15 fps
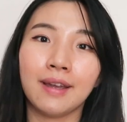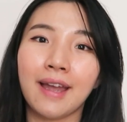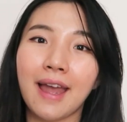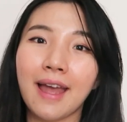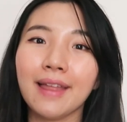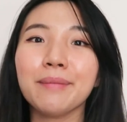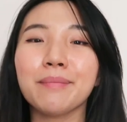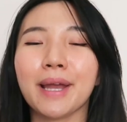
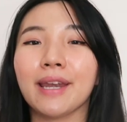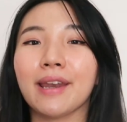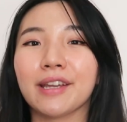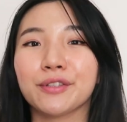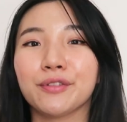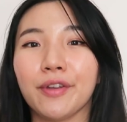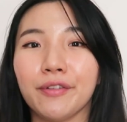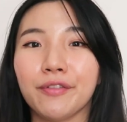And my
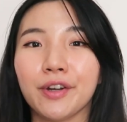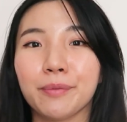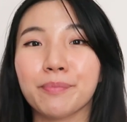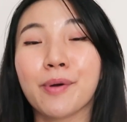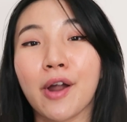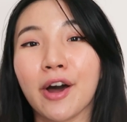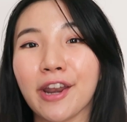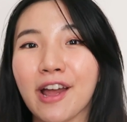next favorite
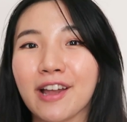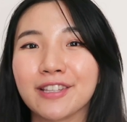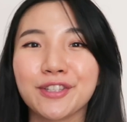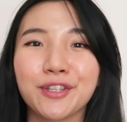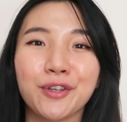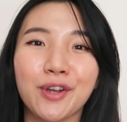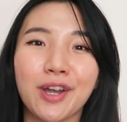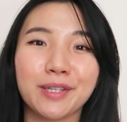
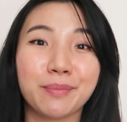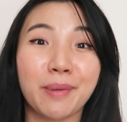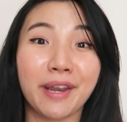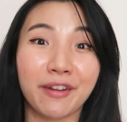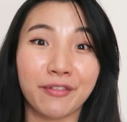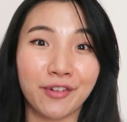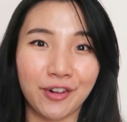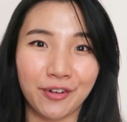product, you guys might
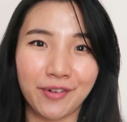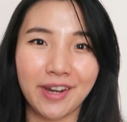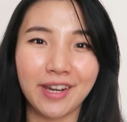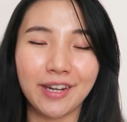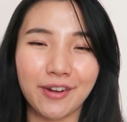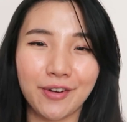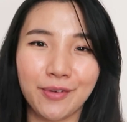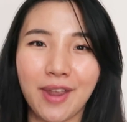have
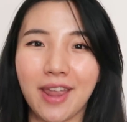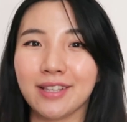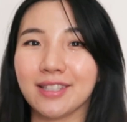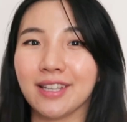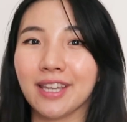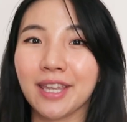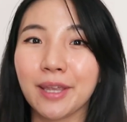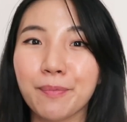already know, is
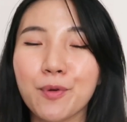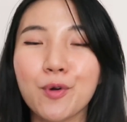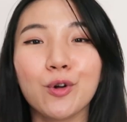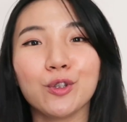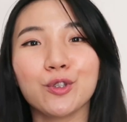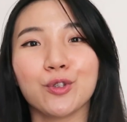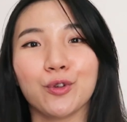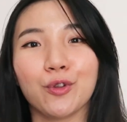the Keep
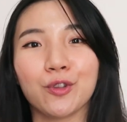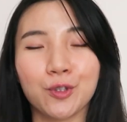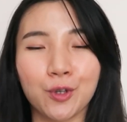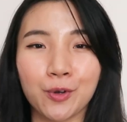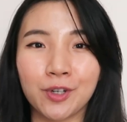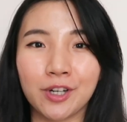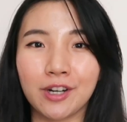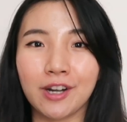Cool Soothe
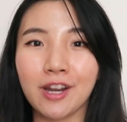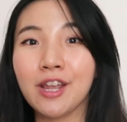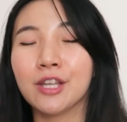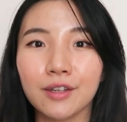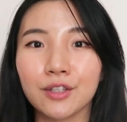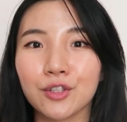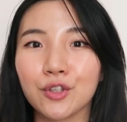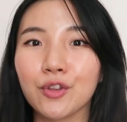Toner.
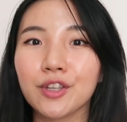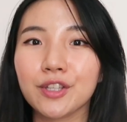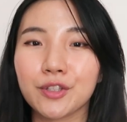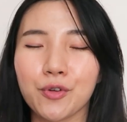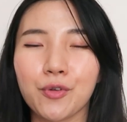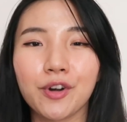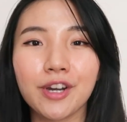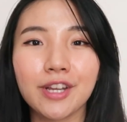So this
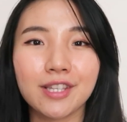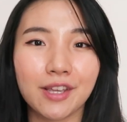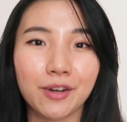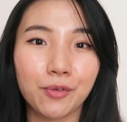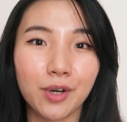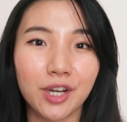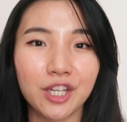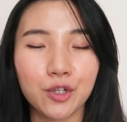toner is
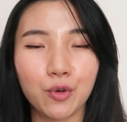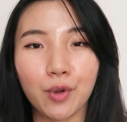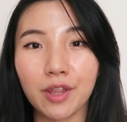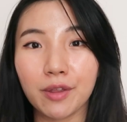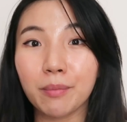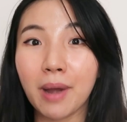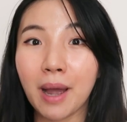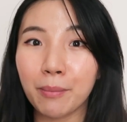enriched
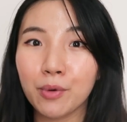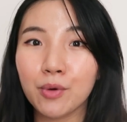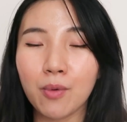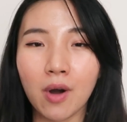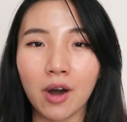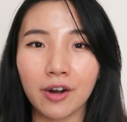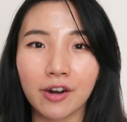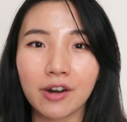with bamboo
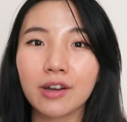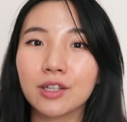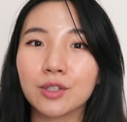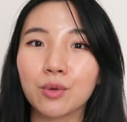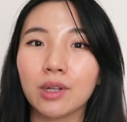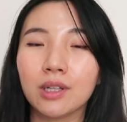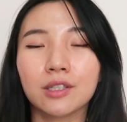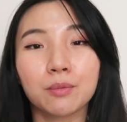water as
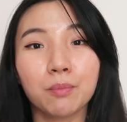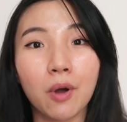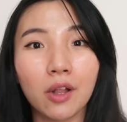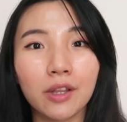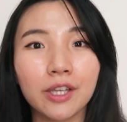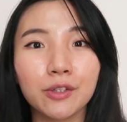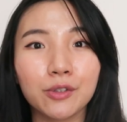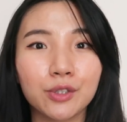well as
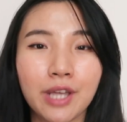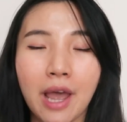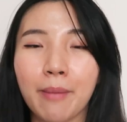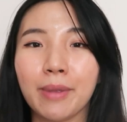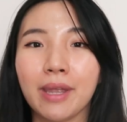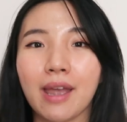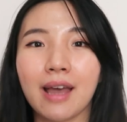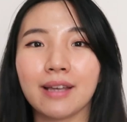
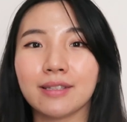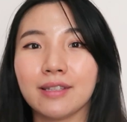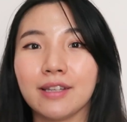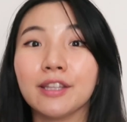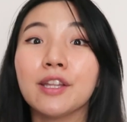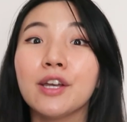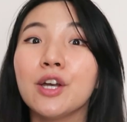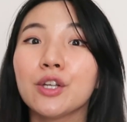polyglutamic
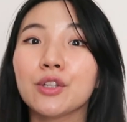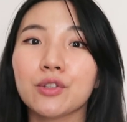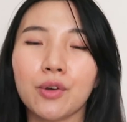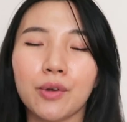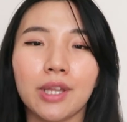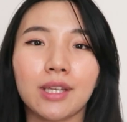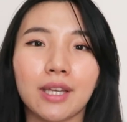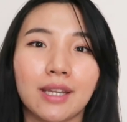acid, so
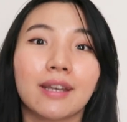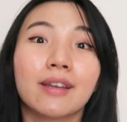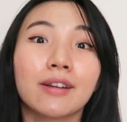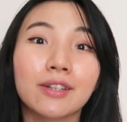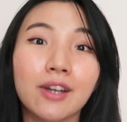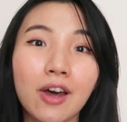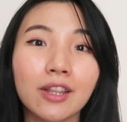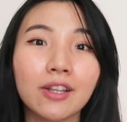it can
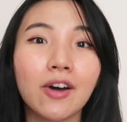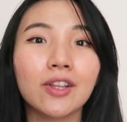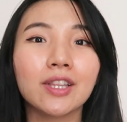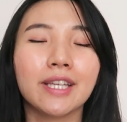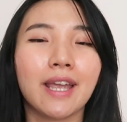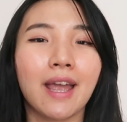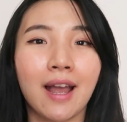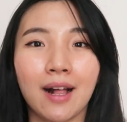not
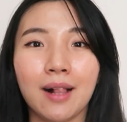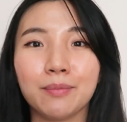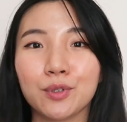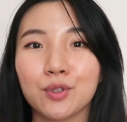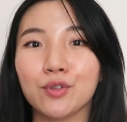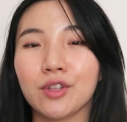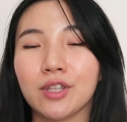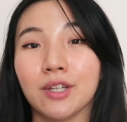only help
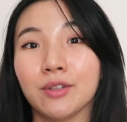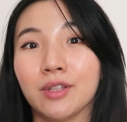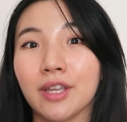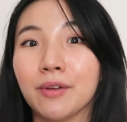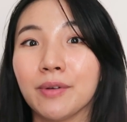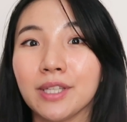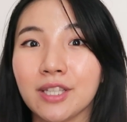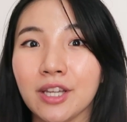soothe down the
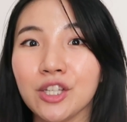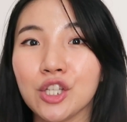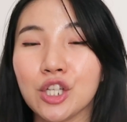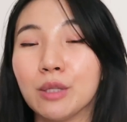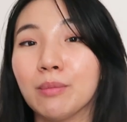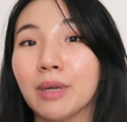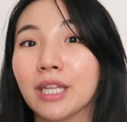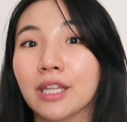
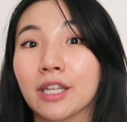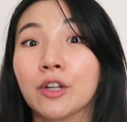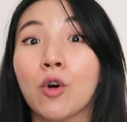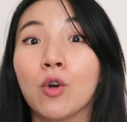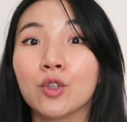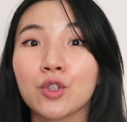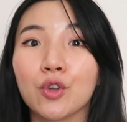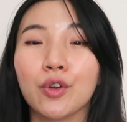irritation but can
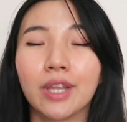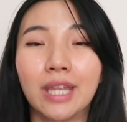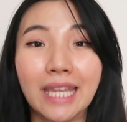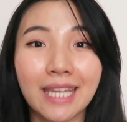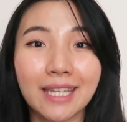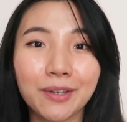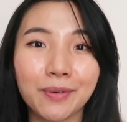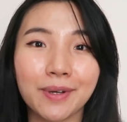also
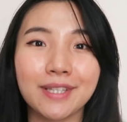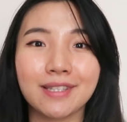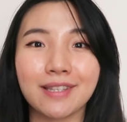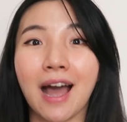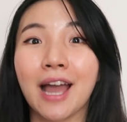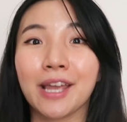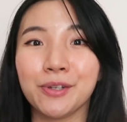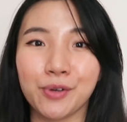increase the
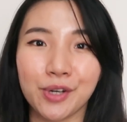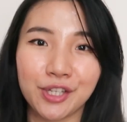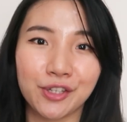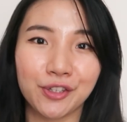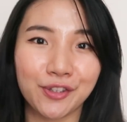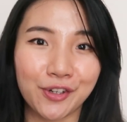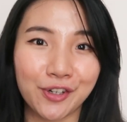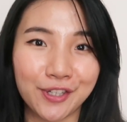
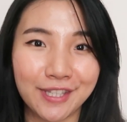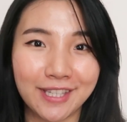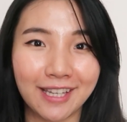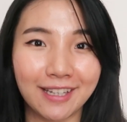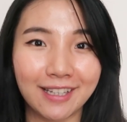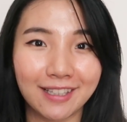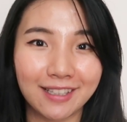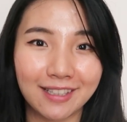hydration on our skin.